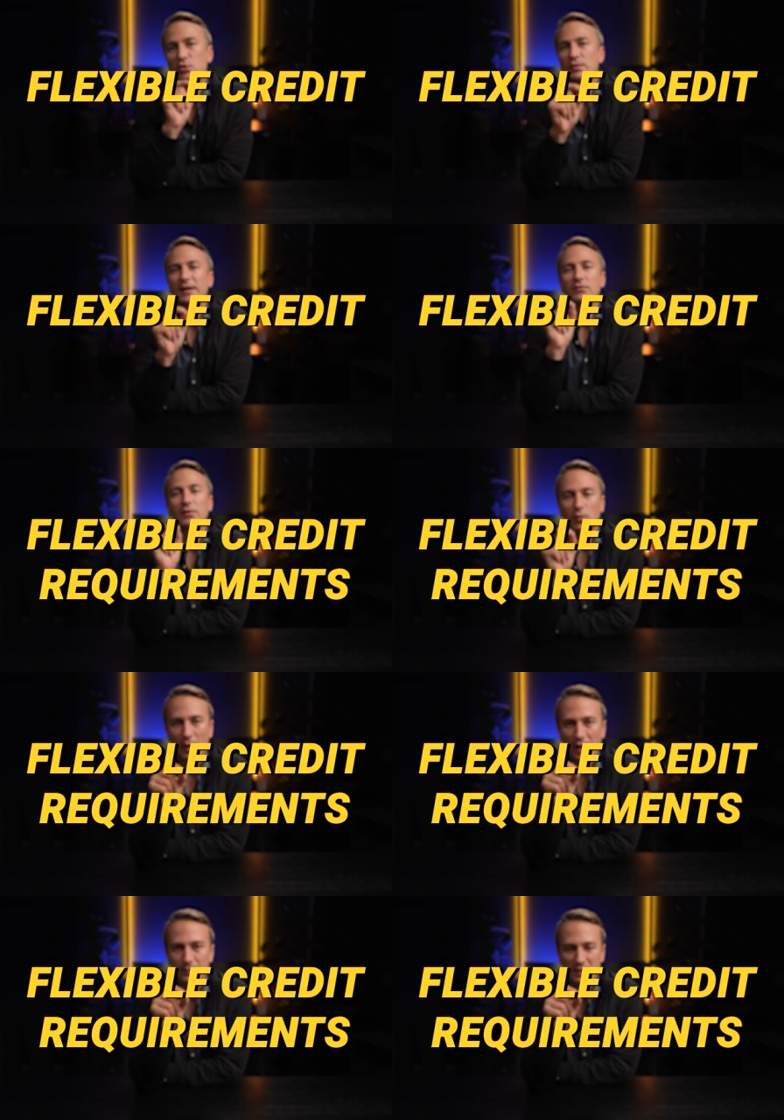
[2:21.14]
credit
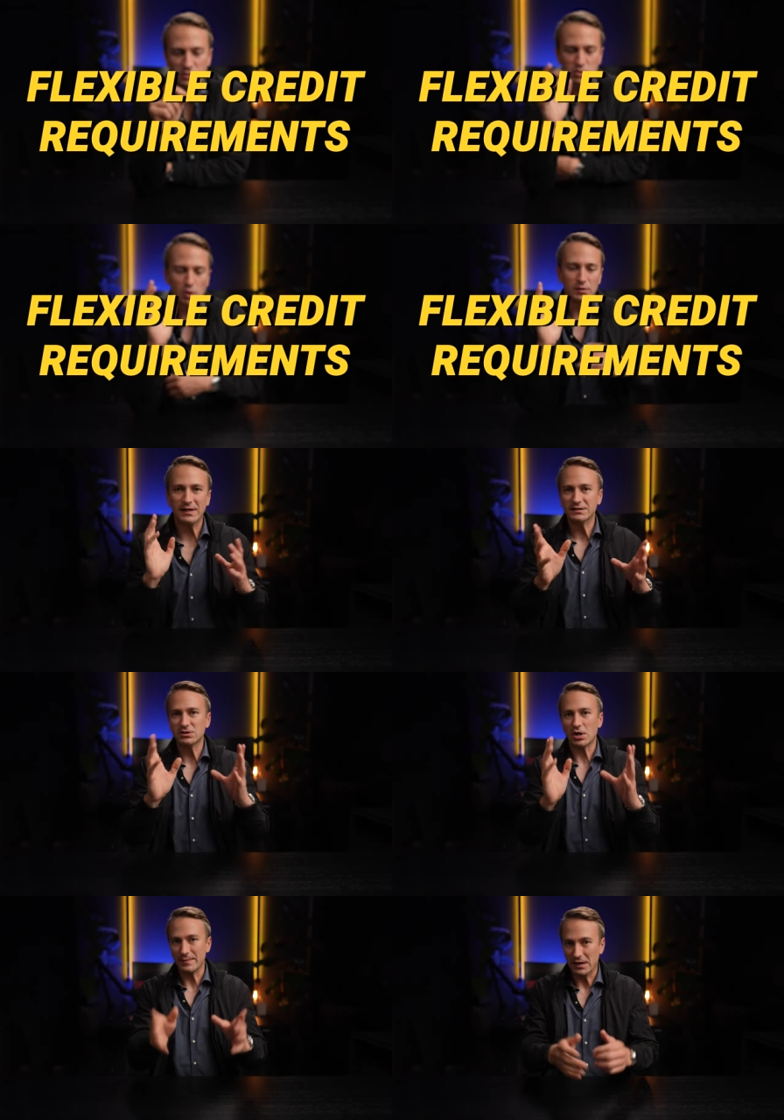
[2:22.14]
requirements. So let's
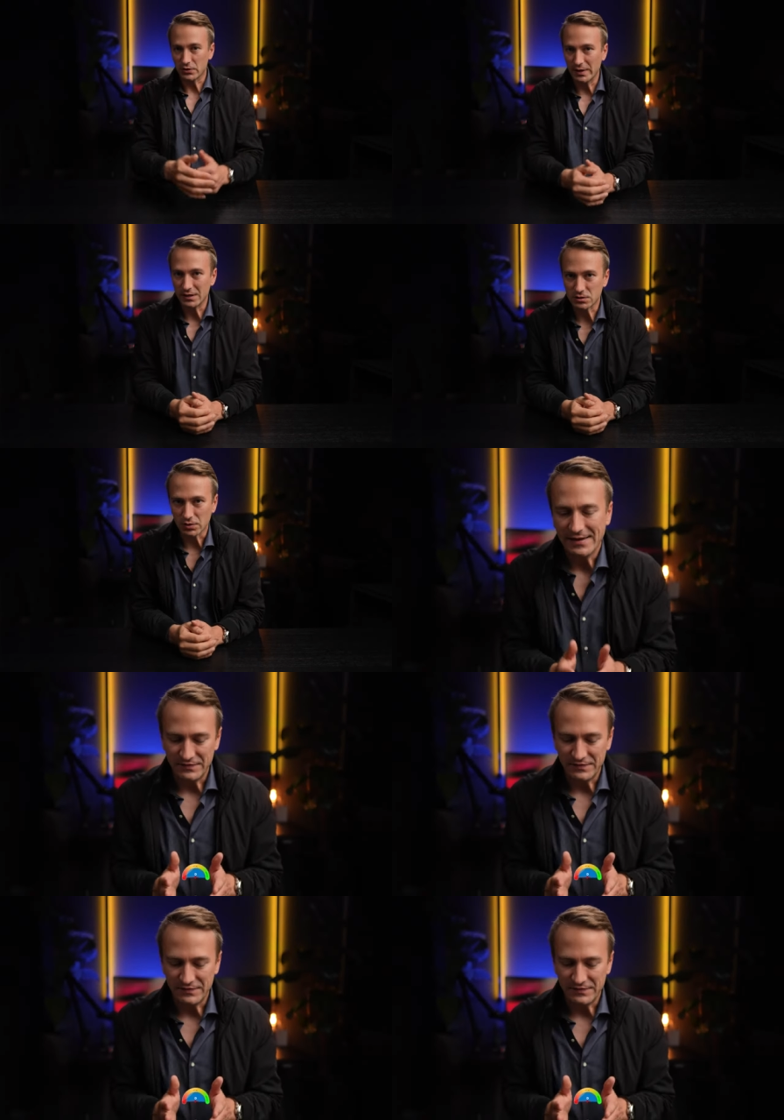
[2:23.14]
talk about credit score.